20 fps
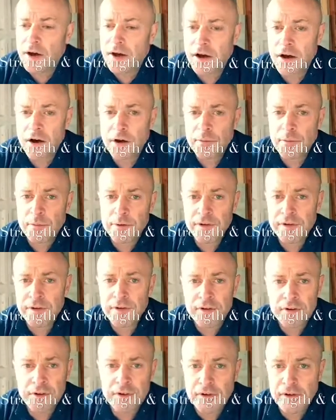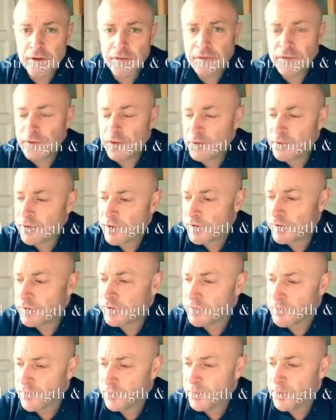hybrid of two
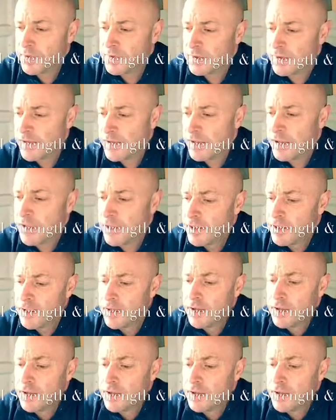sessions for me today.